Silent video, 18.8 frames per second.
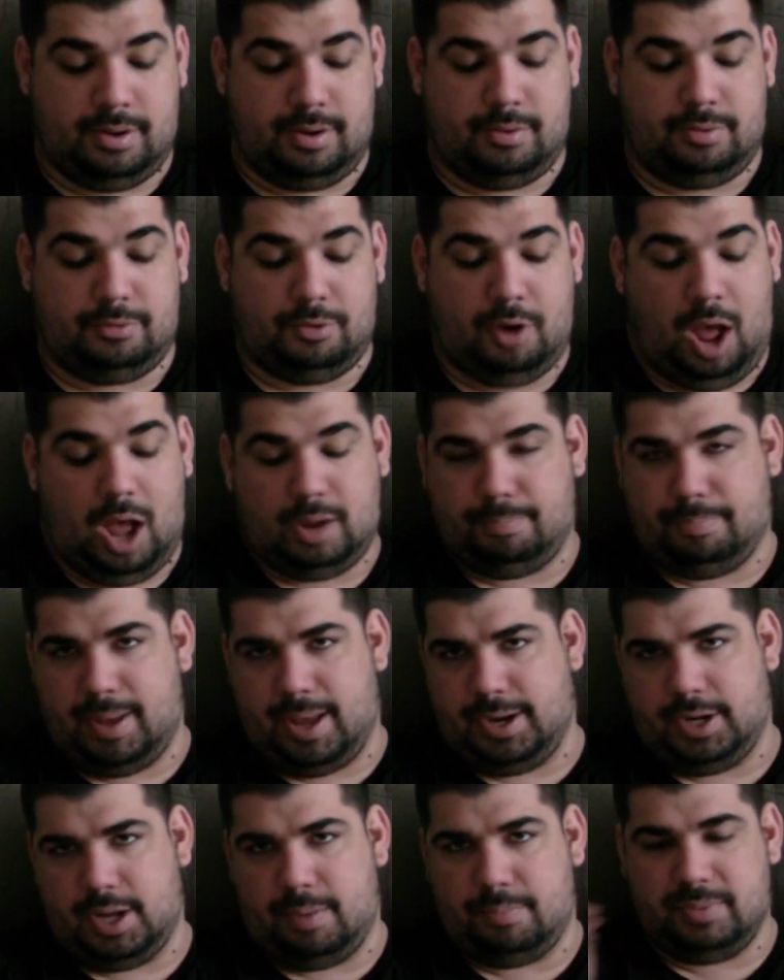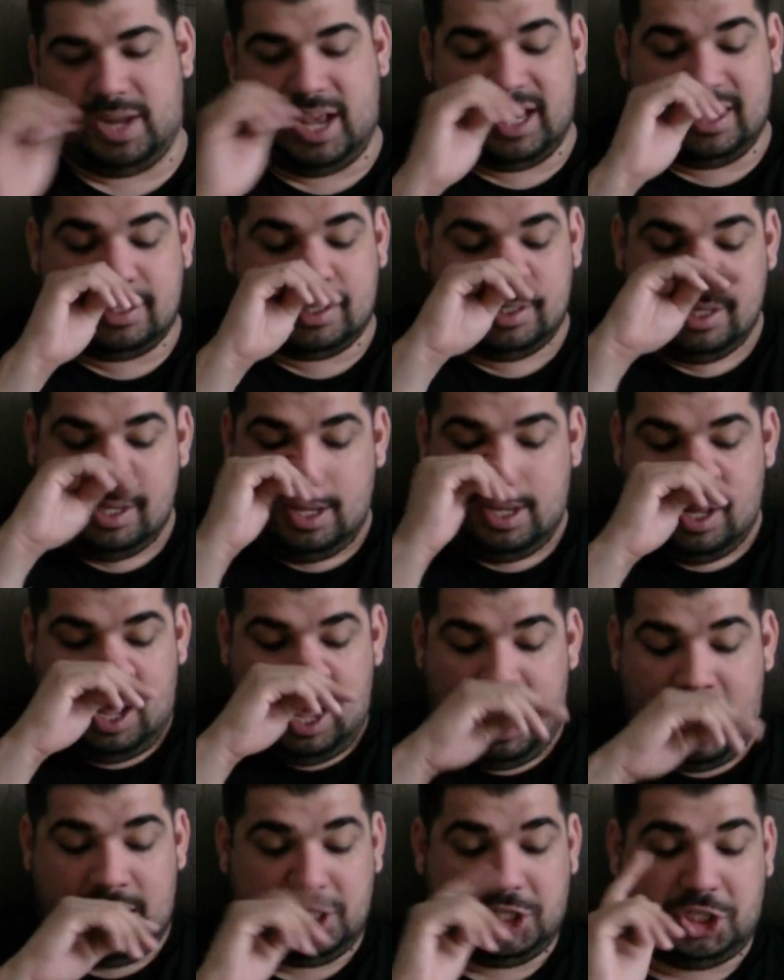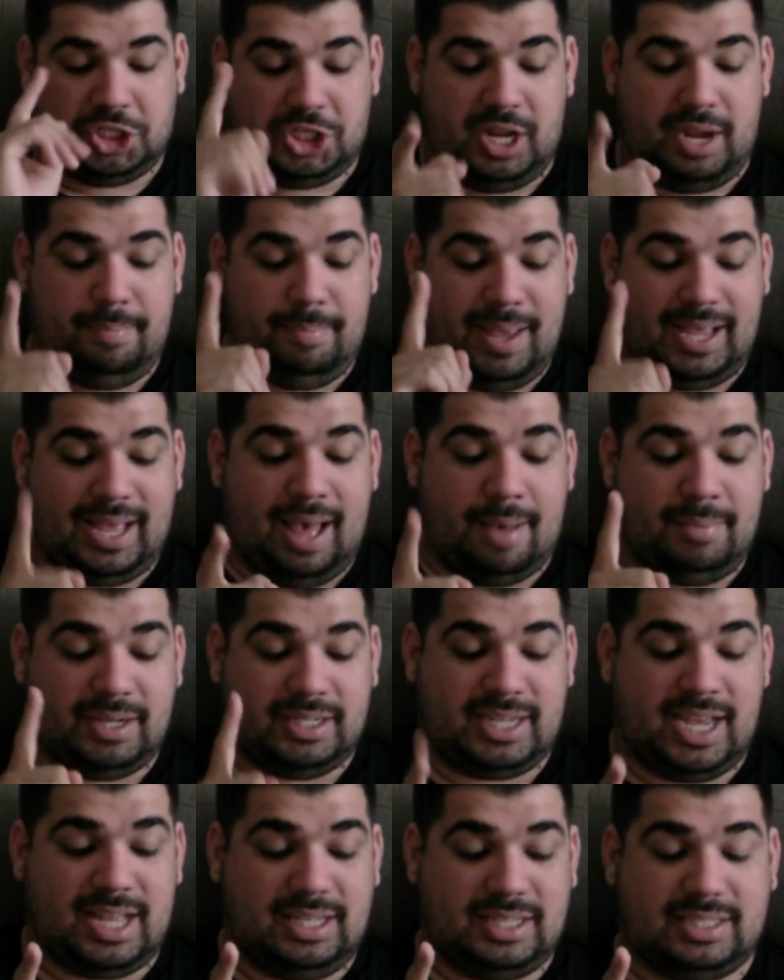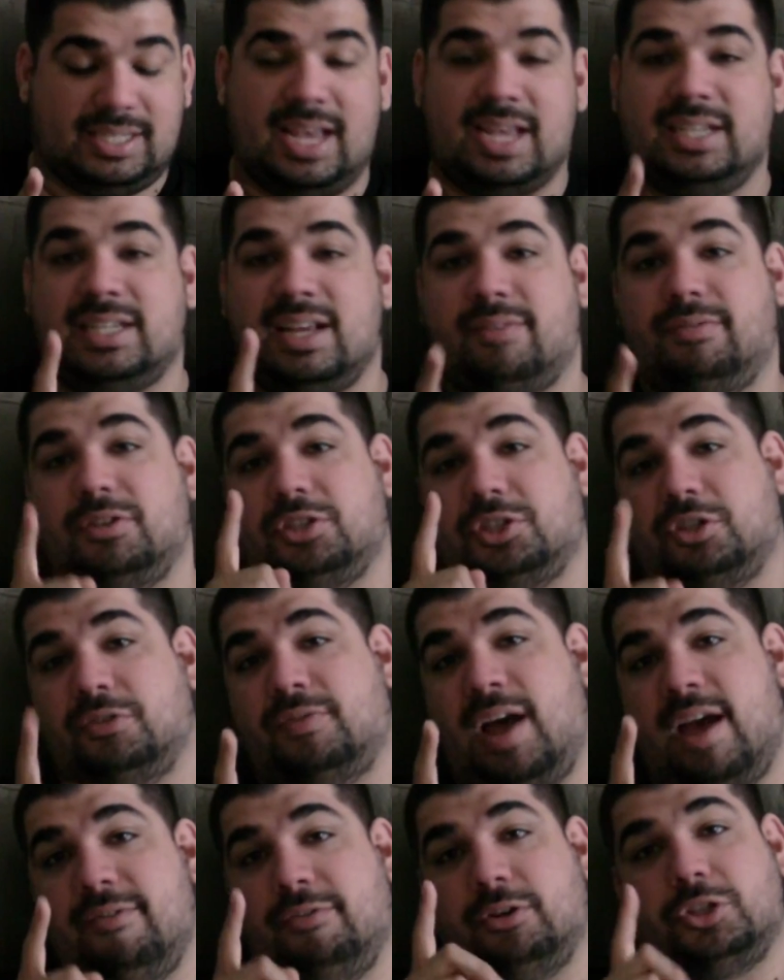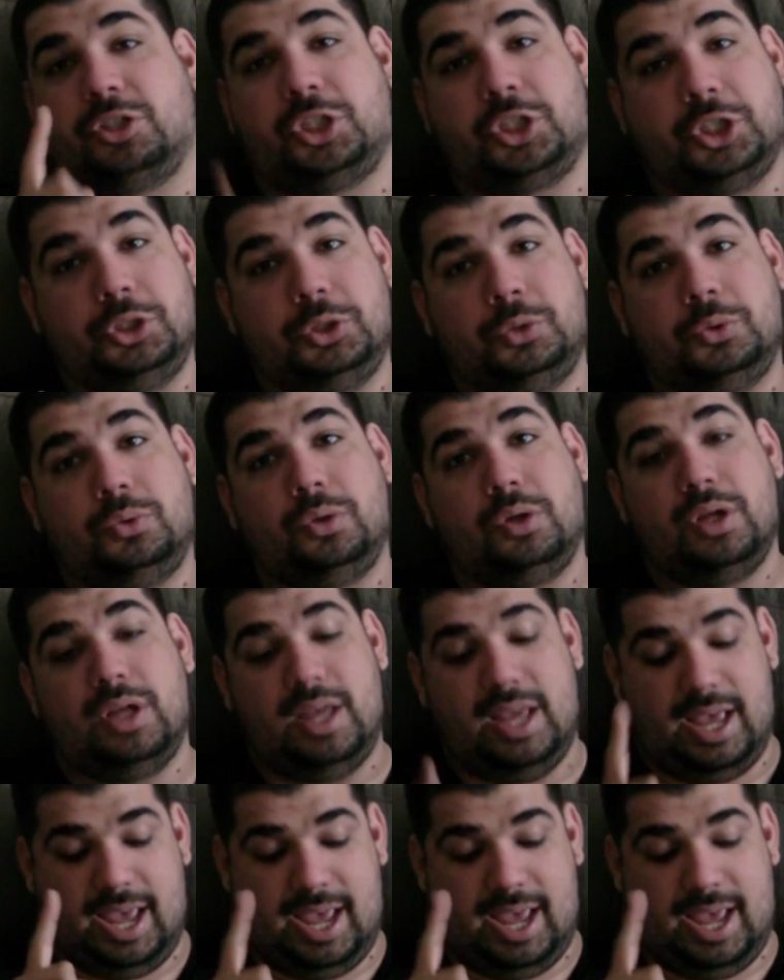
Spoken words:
Rock Band updates. Shin Megami Tensei Devil Survivor 2